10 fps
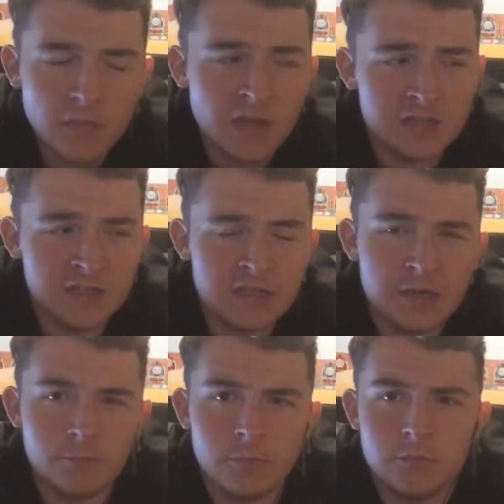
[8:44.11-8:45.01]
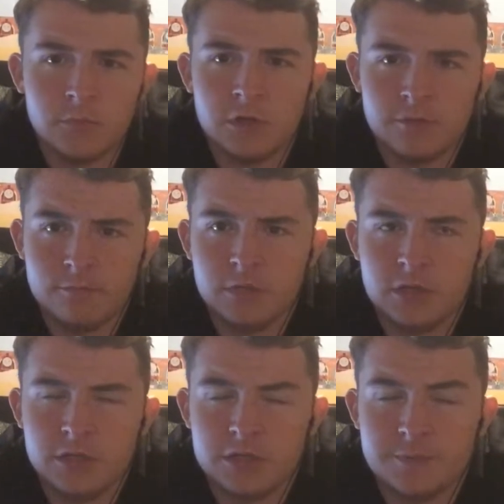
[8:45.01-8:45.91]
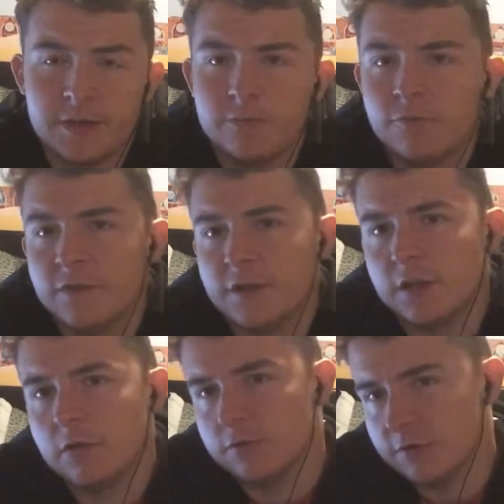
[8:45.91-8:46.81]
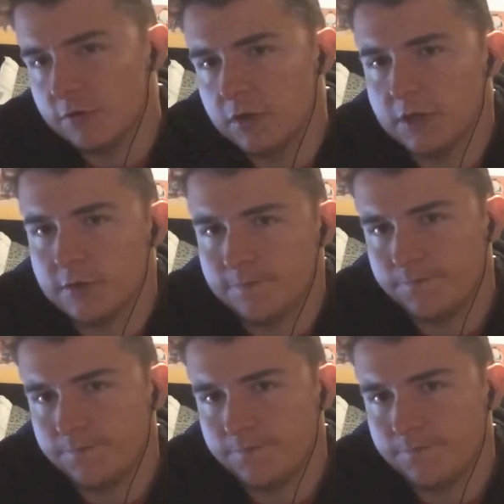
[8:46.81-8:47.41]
As I said in my Spain video, I'll do a